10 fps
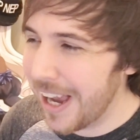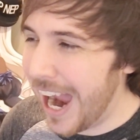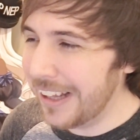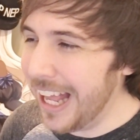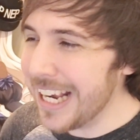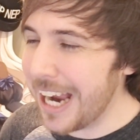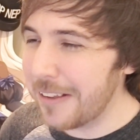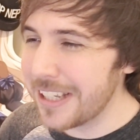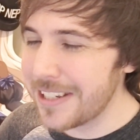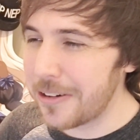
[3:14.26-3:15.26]
I like how
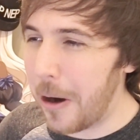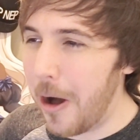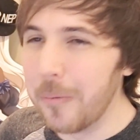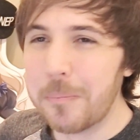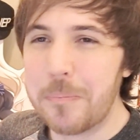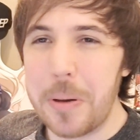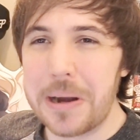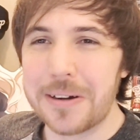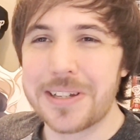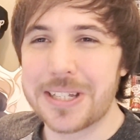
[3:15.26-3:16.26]
these are all
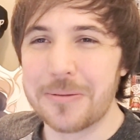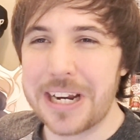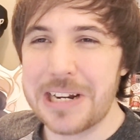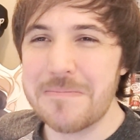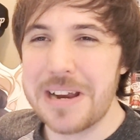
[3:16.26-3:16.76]
bittersweet